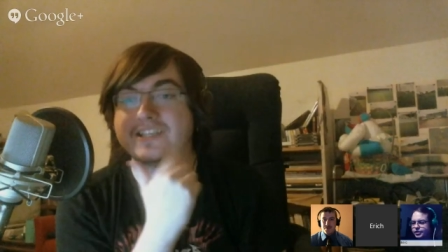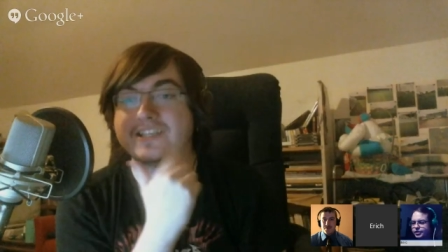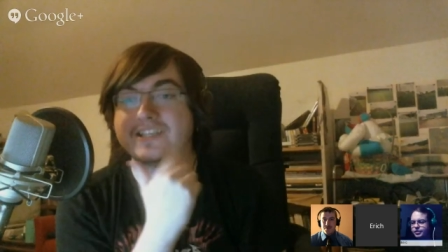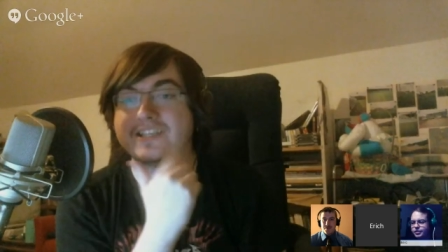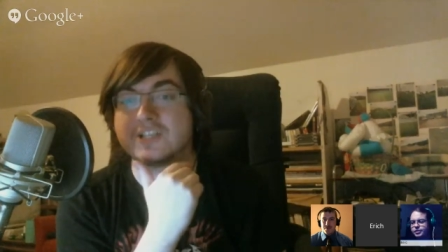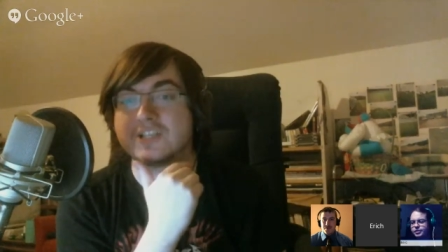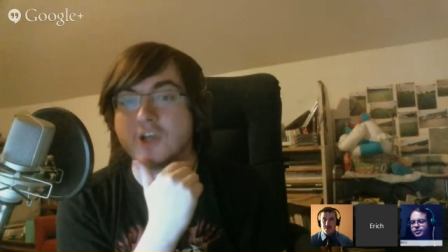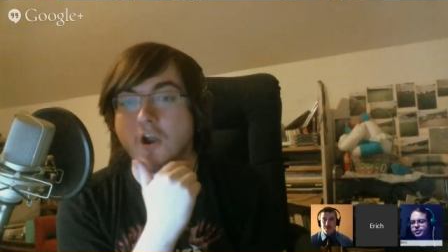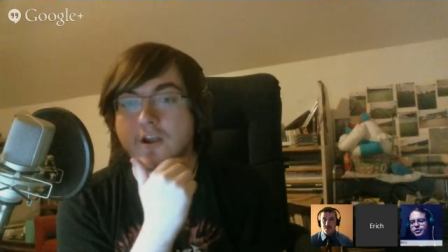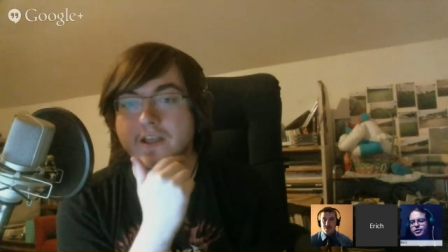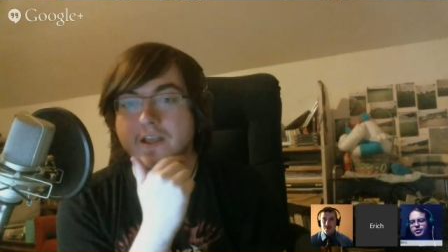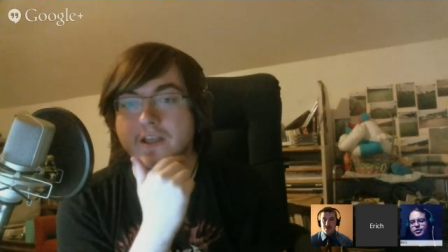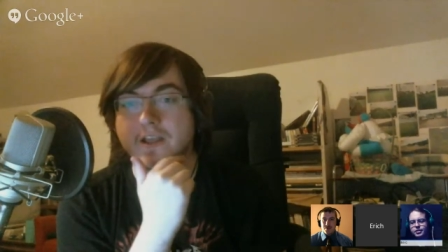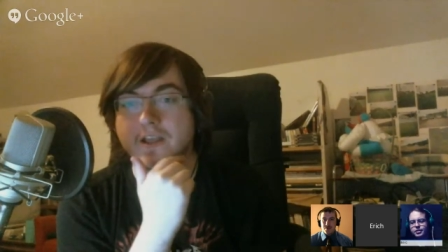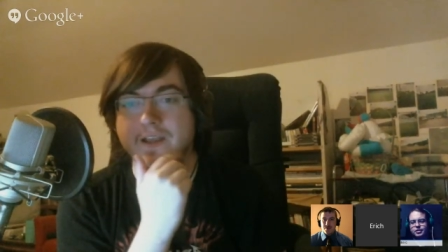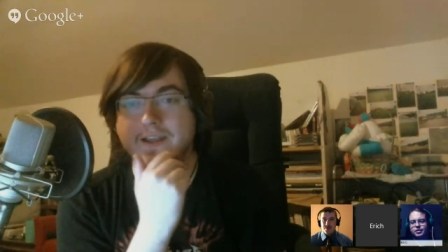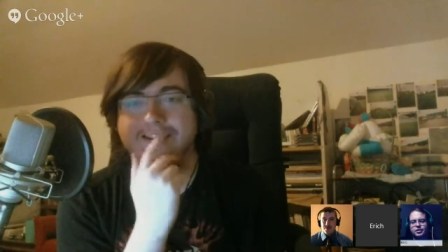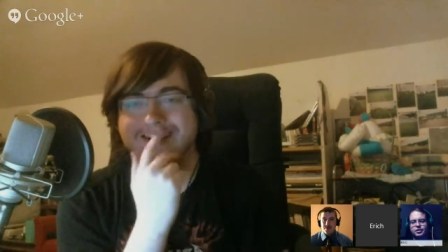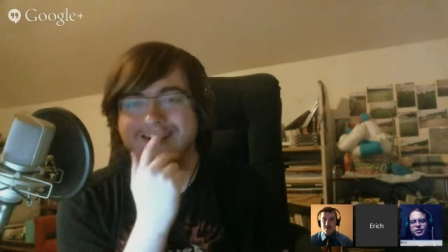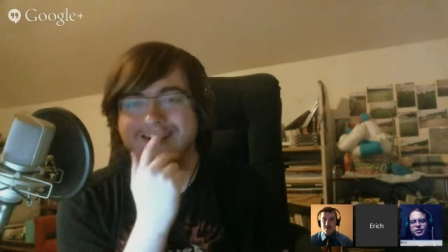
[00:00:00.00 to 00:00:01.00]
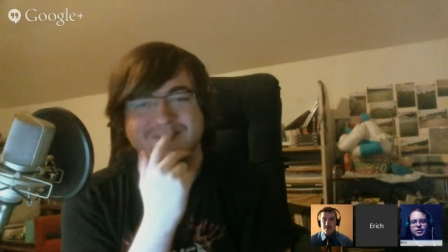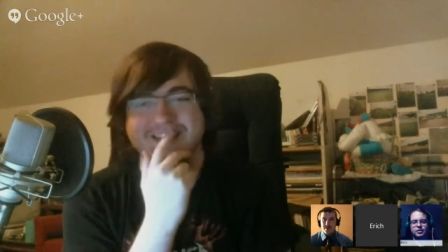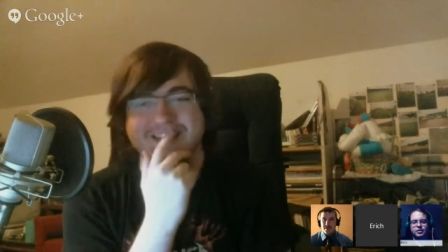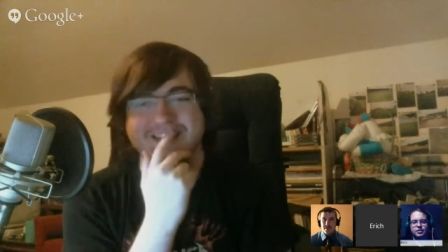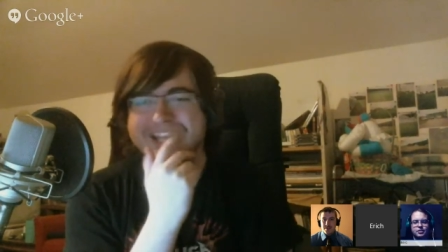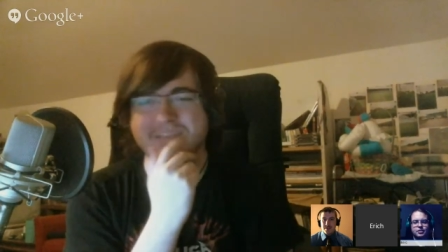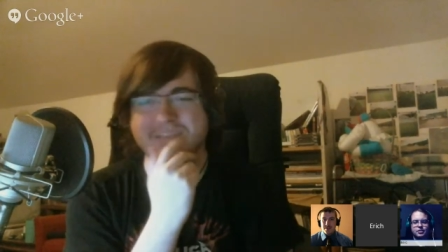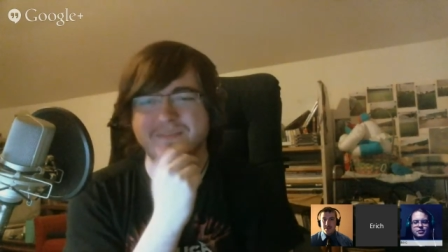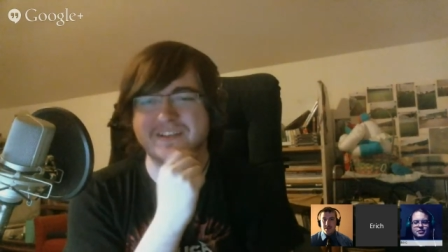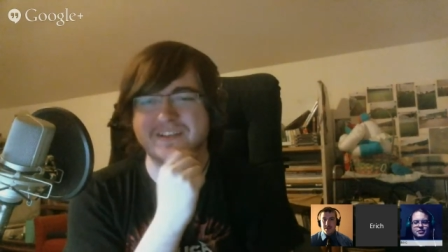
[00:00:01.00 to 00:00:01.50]
Guardian. No,
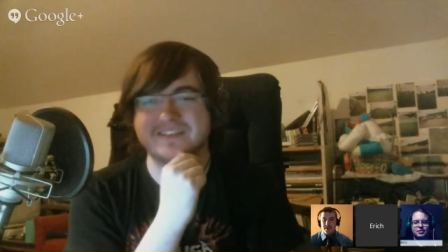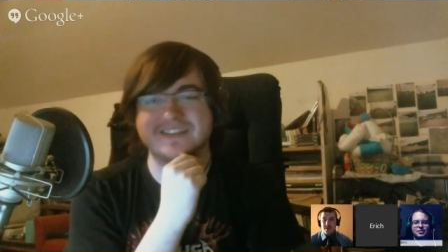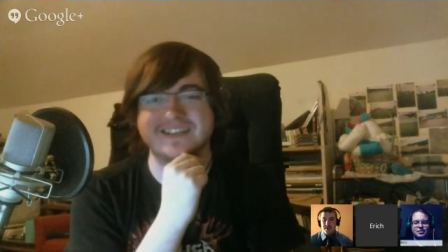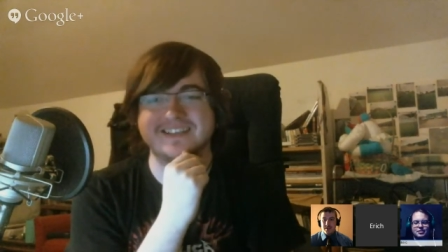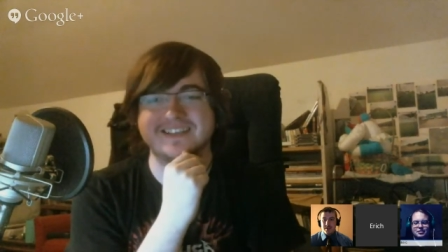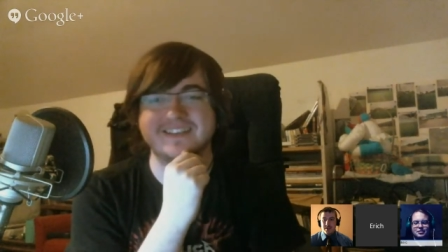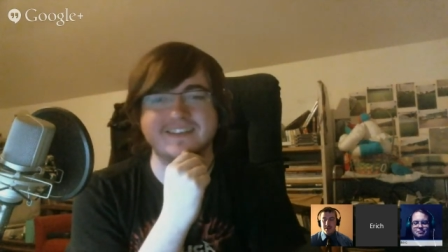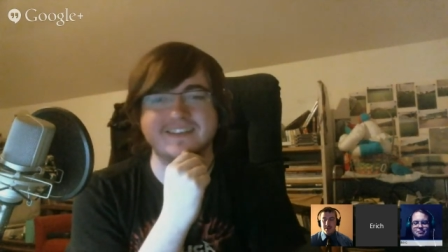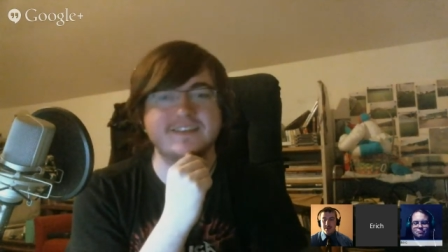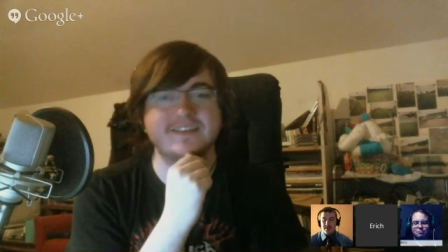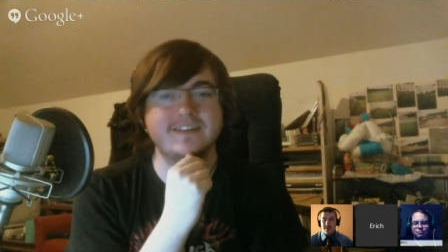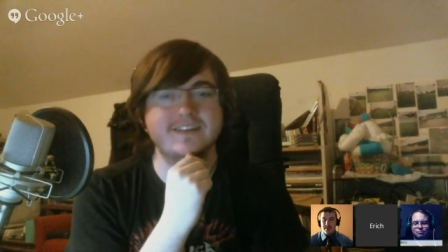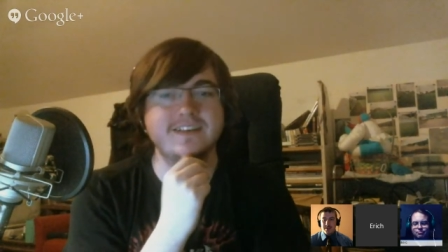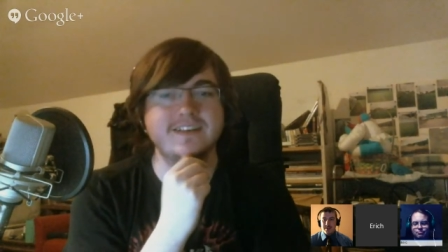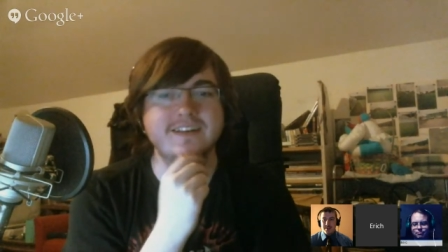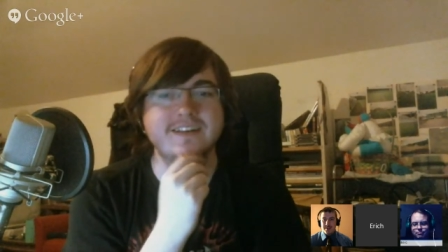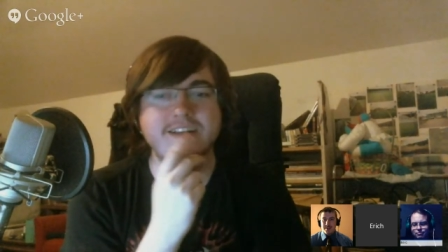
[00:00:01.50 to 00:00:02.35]
that game doesn't exist.